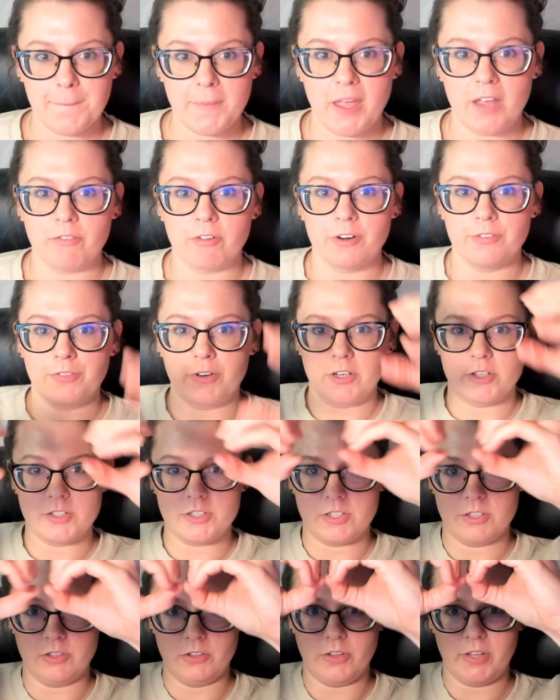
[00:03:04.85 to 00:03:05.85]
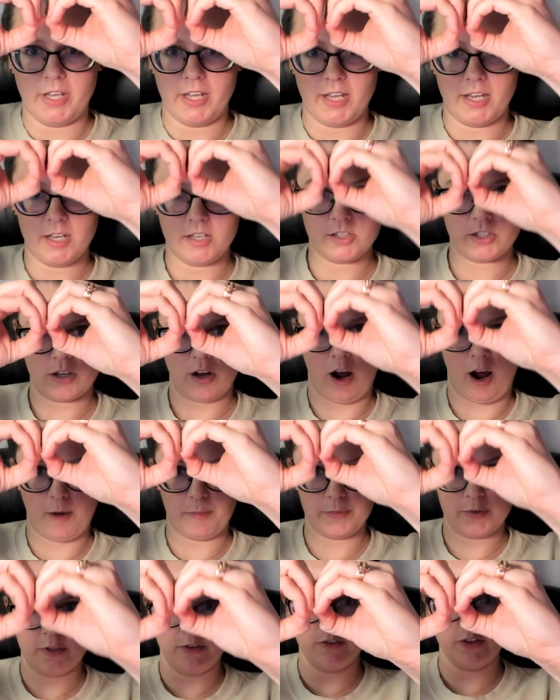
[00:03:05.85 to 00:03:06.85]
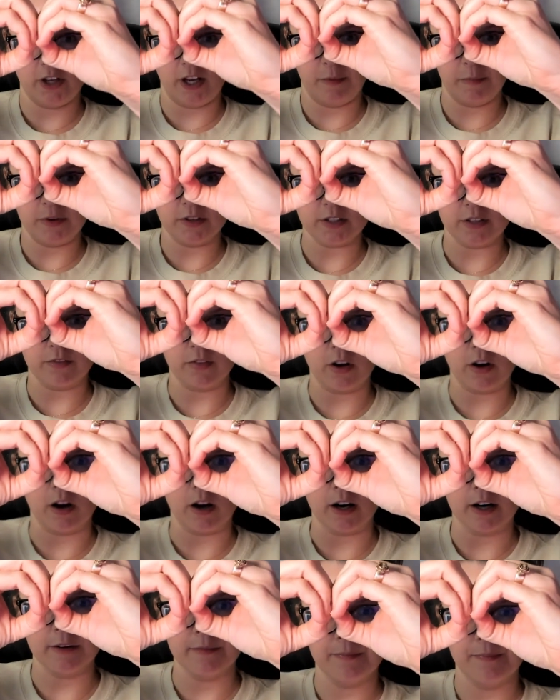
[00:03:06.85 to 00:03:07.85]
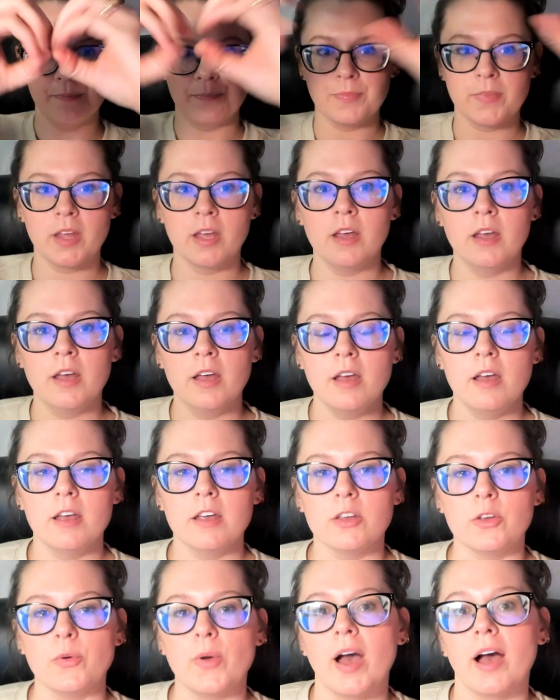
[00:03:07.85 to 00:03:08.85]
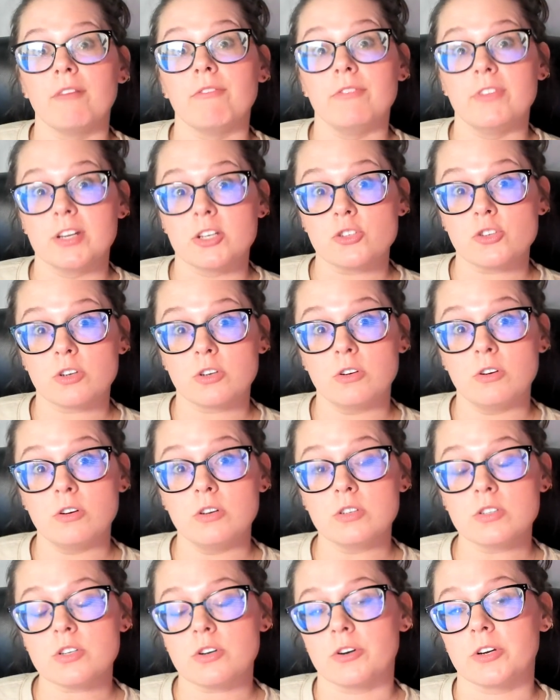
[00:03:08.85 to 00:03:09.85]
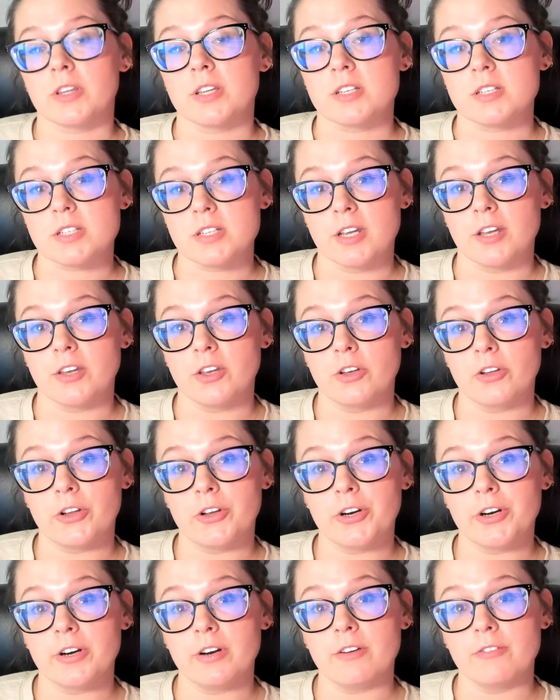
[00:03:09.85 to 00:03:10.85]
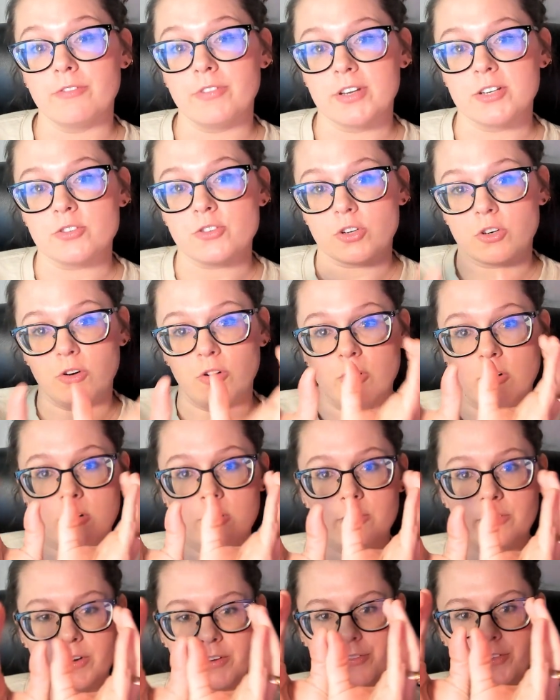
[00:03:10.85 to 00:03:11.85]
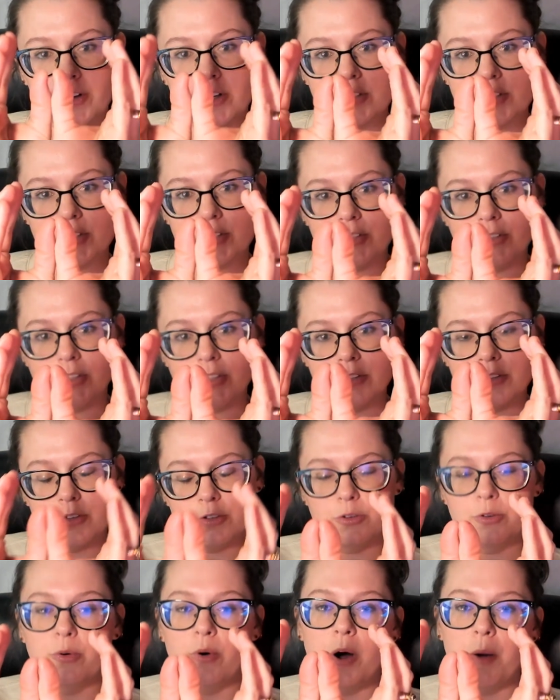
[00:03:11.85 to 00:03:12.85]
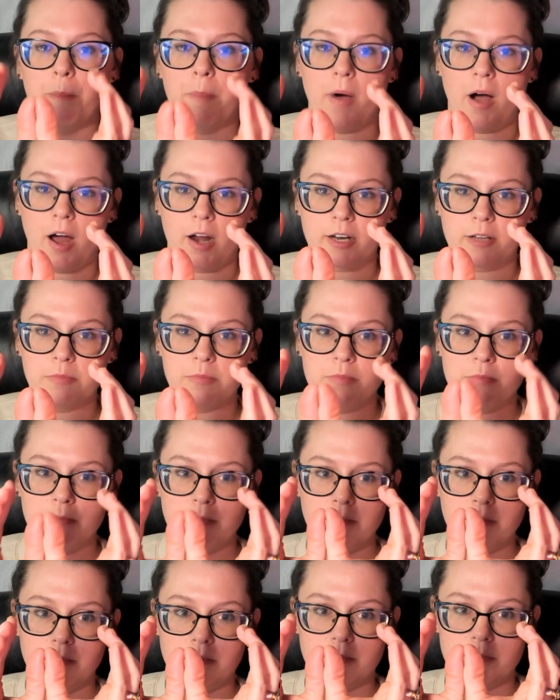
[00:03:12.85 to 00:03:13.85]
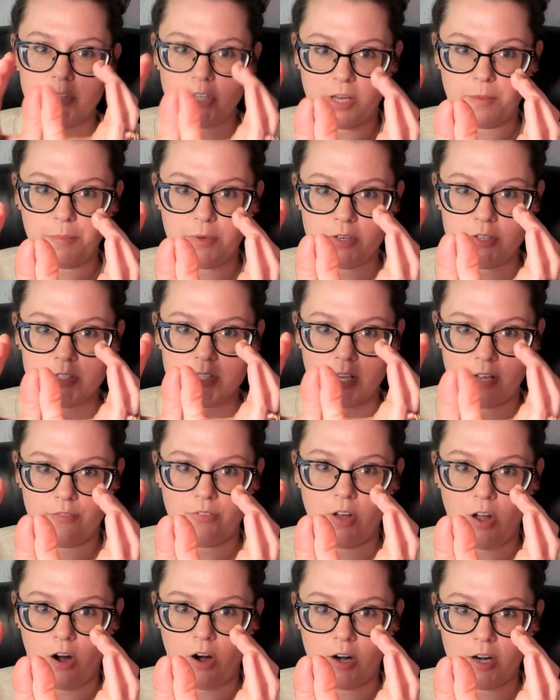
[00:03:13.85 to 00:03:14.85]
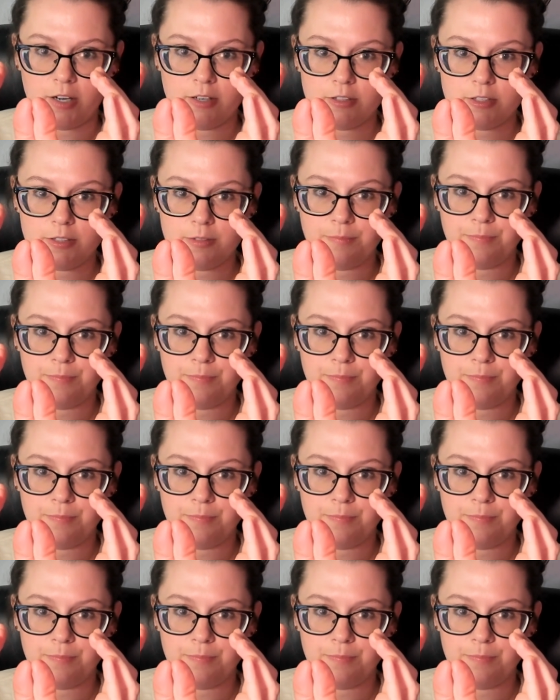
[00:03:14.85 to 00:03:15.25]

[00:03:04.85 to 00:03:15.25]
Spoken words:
It refers to the top 2 chambers of the heart. You have ventricles, or the singular ventricle refers to the 2 bottom chambers of the heart.